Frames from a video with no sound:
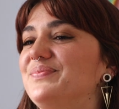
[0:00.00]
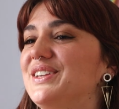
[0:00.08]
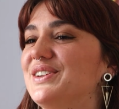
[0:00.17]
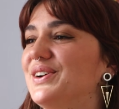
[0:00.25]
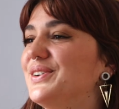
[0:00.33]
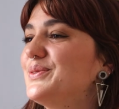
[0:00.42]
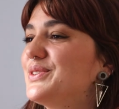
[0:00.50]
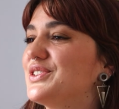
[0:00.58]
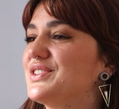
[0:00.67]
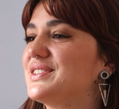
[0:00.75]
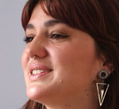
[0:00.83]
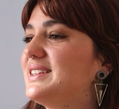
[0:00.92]
you know,
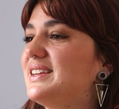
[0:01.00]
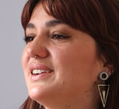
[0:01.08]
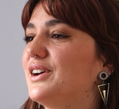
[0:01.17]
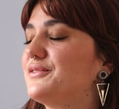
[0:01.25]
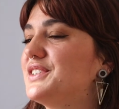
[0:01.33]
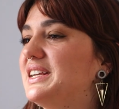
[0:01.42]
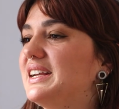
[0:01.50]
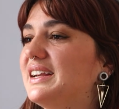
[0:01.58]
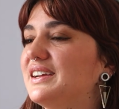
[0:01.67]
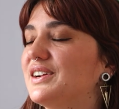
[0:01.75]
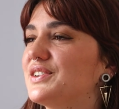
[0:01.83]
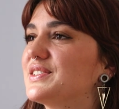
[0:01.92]
just gig after
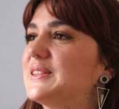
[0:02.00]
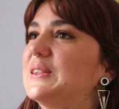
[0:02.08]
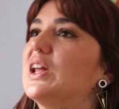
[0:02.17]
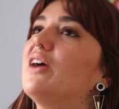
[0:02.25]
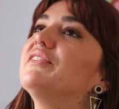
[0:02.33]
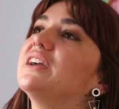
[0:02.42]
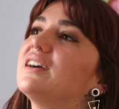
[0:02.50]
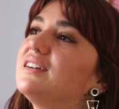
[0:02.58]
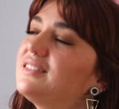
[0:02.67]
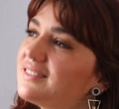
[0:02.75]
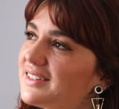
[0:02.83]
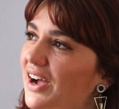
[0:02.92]
gig, and I was loving it.